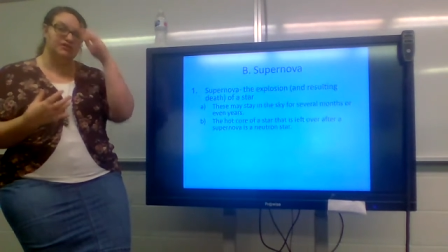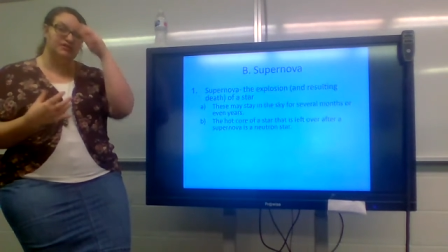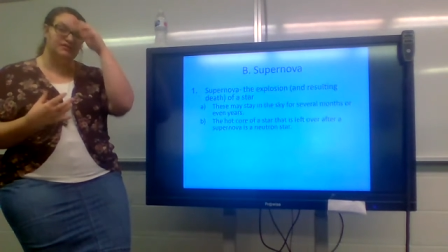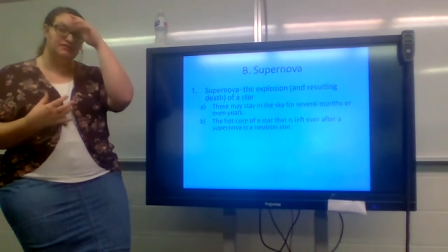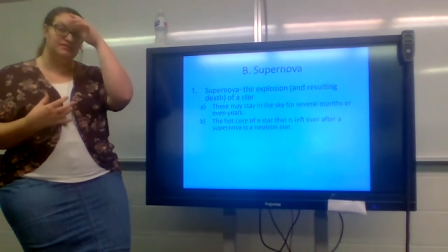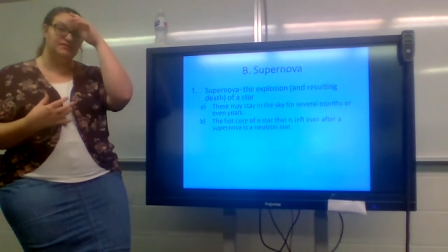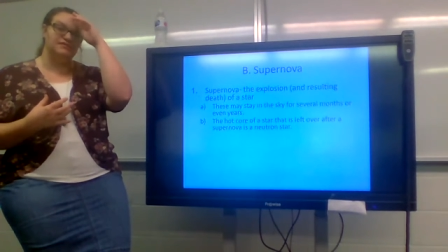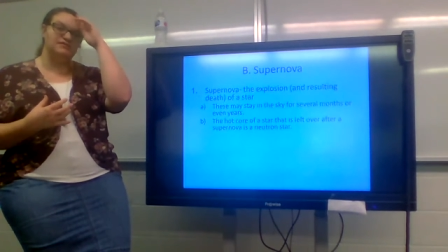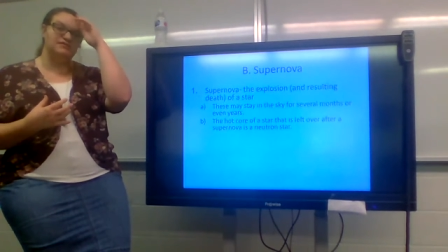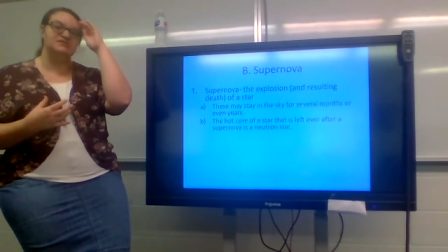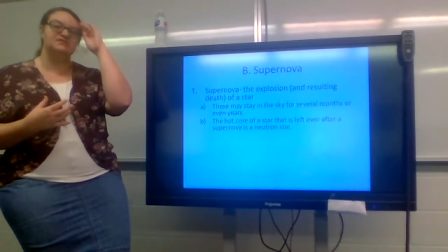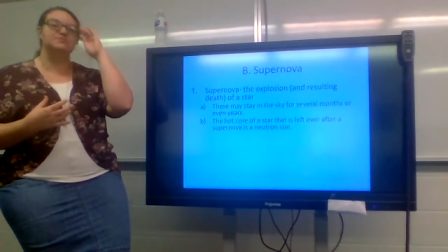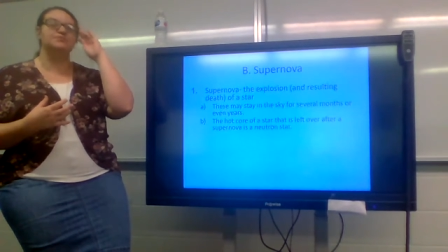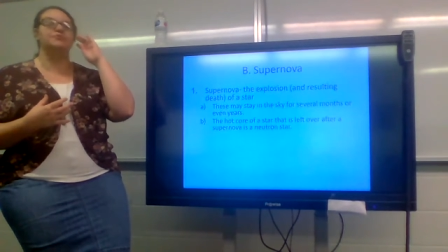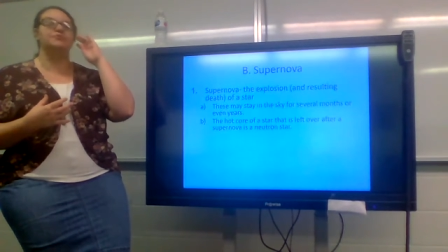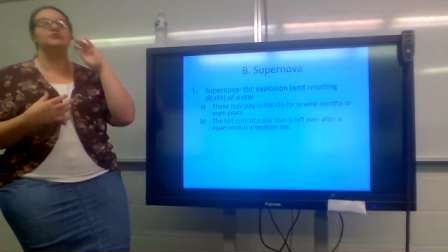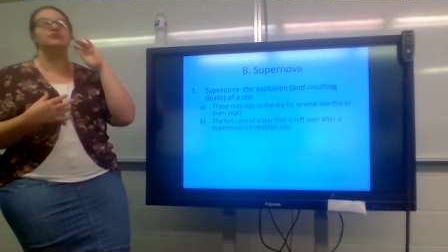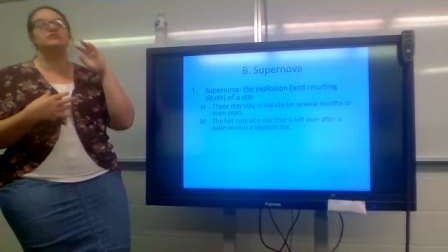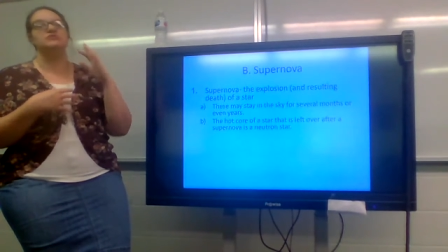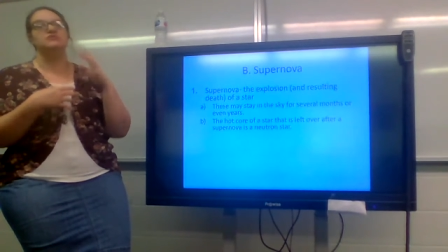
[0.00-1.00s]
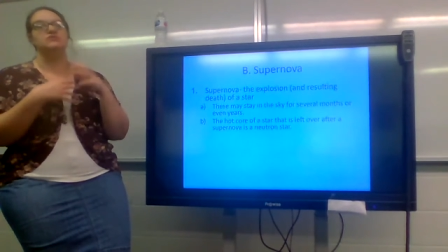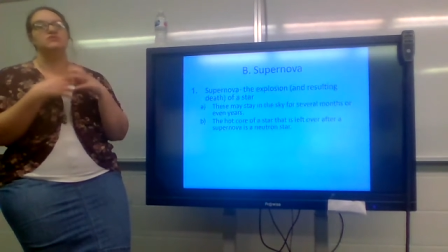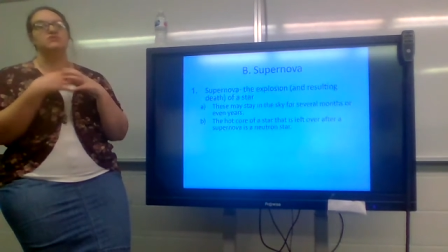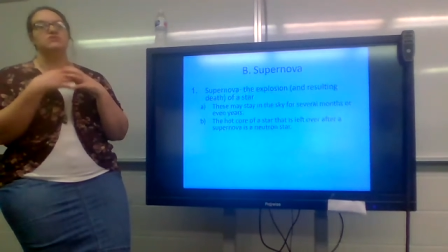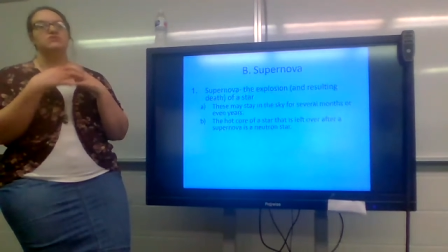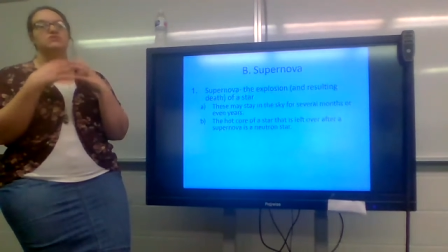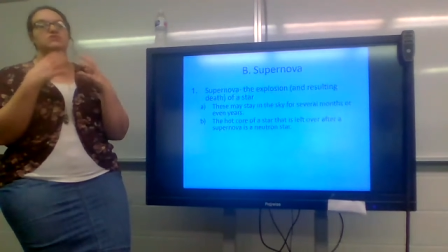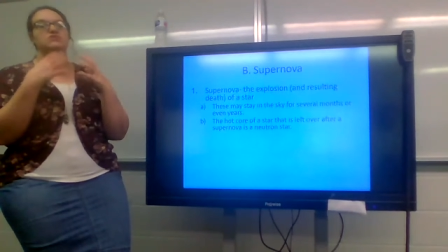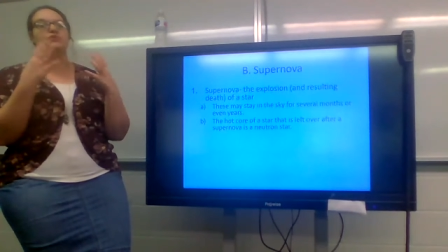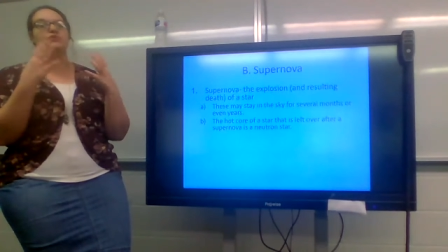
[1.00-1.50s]
it disperses
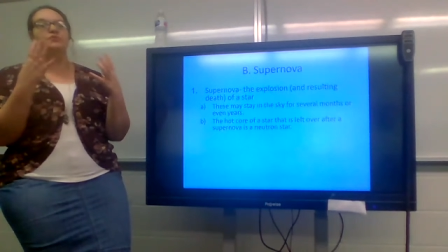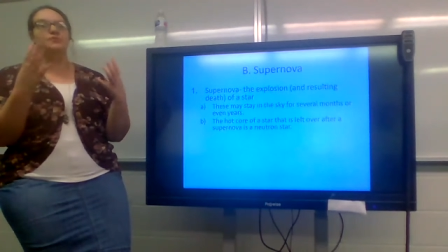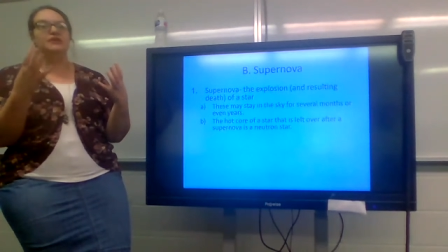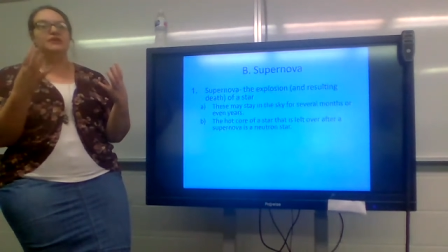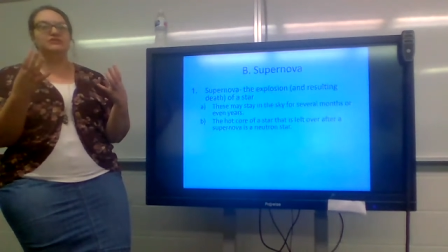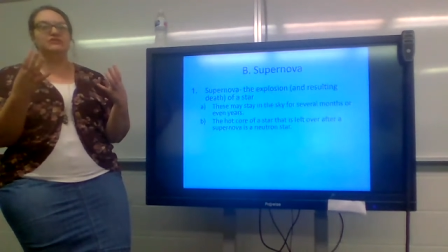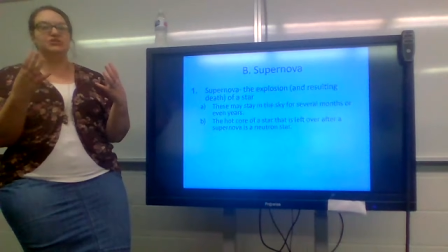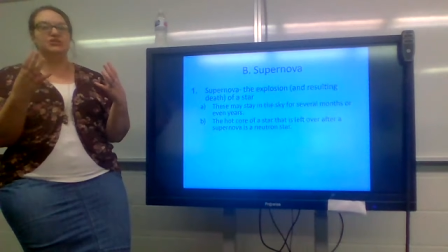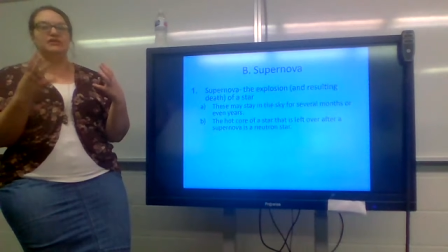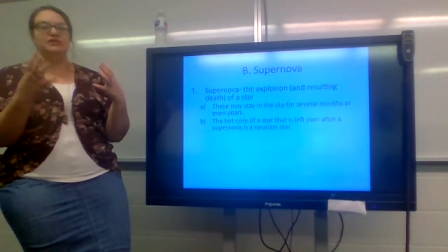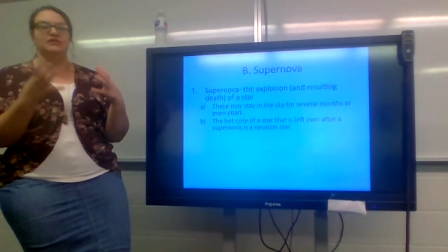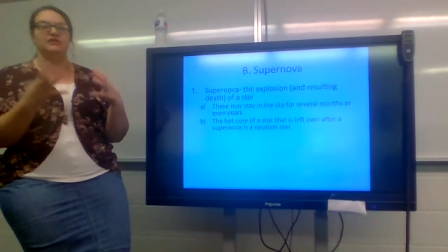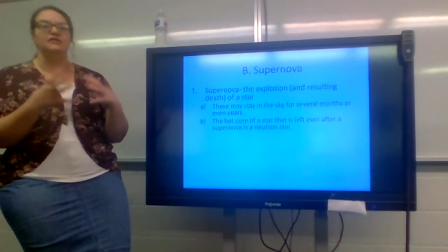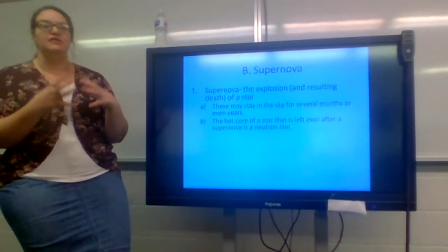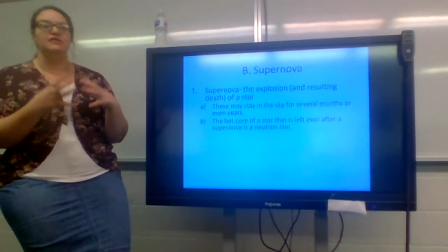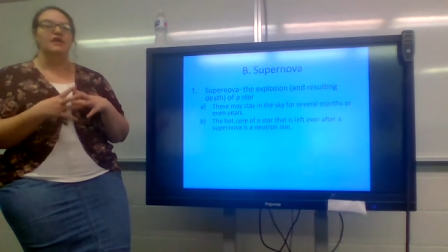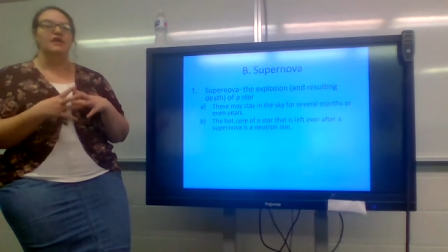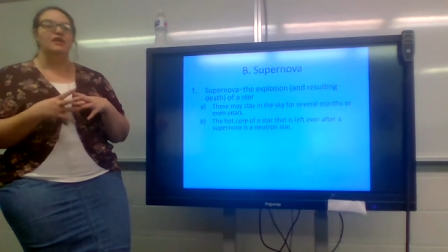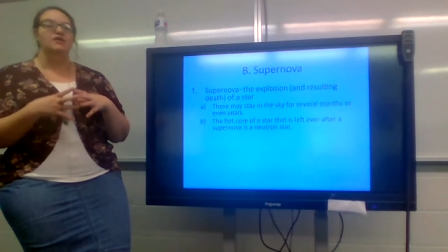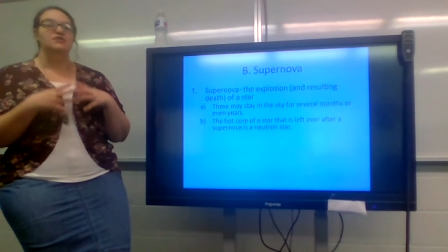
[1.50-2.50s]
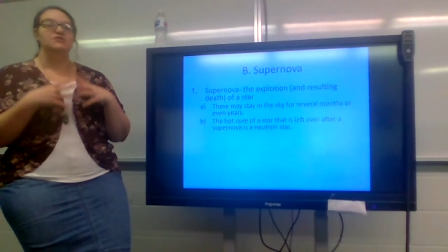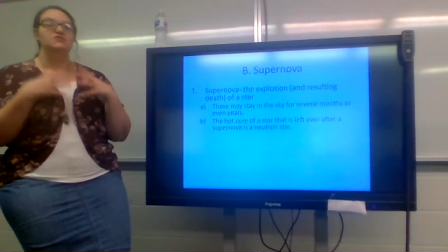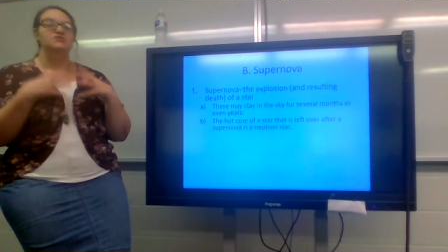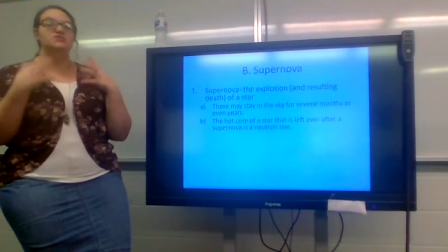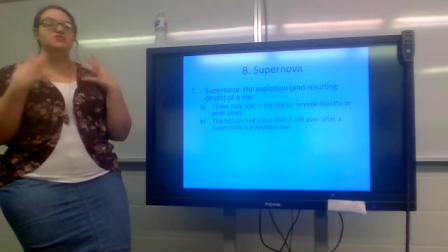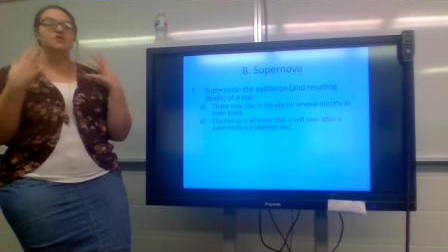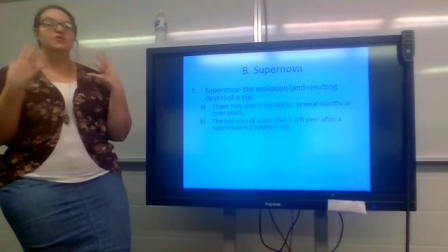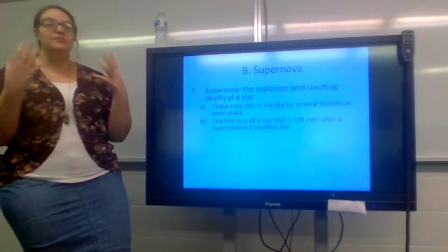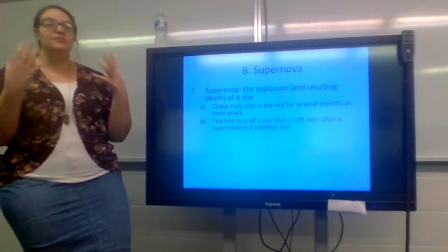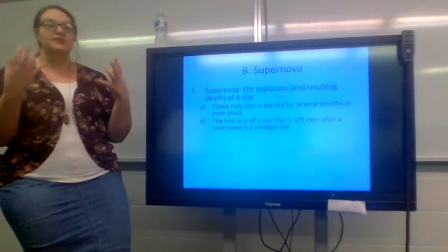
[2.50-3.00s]
so much heat,
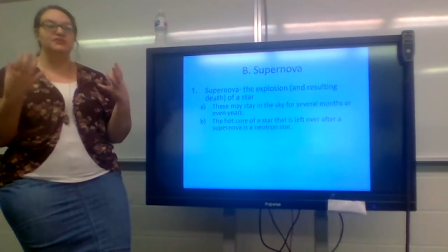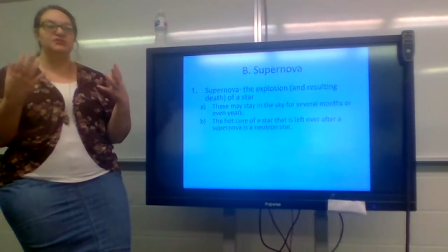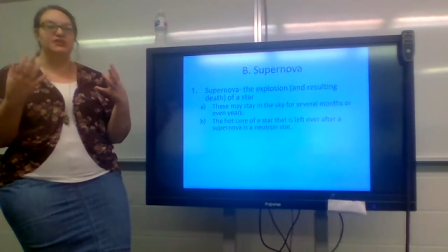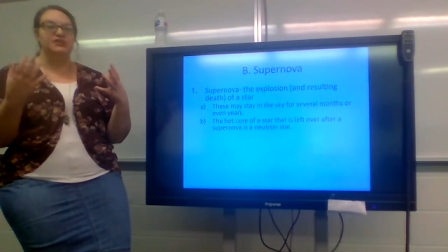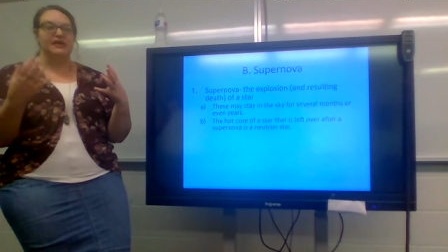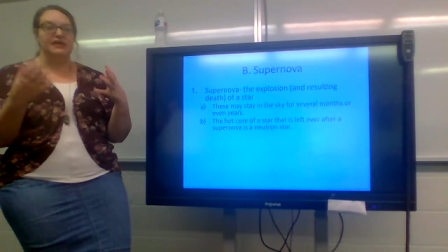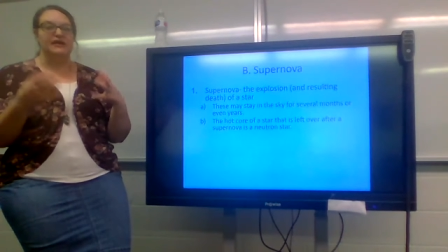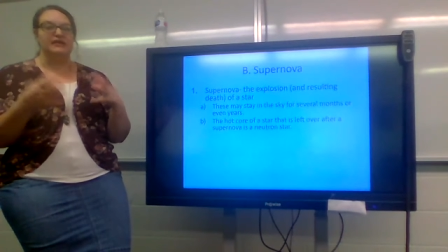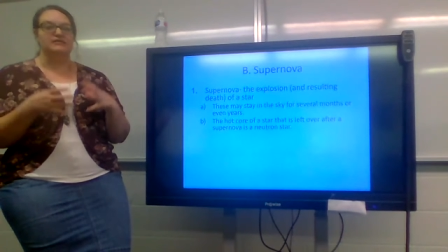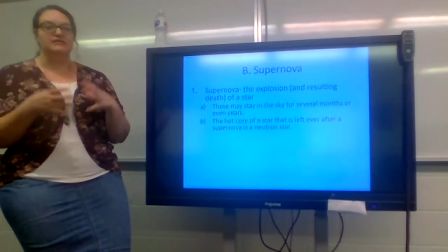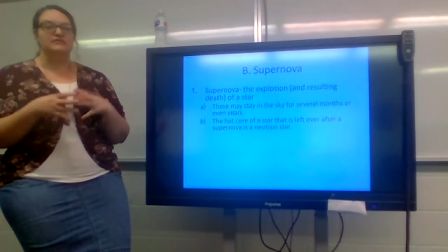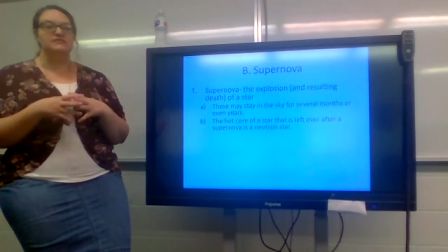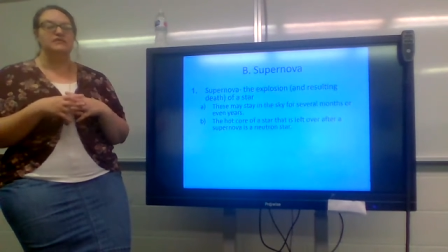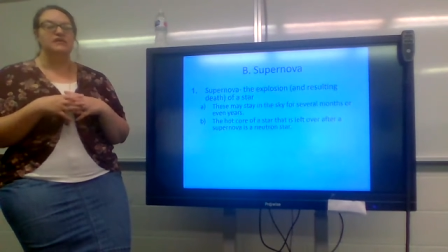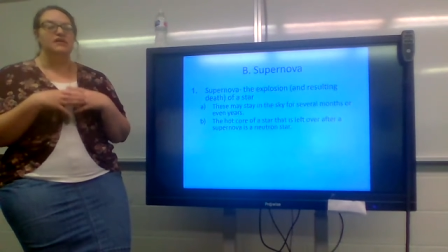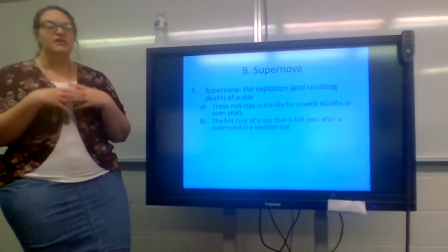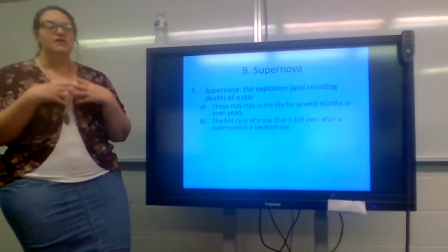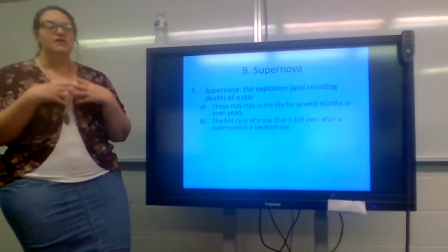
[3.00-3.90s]
so much gas,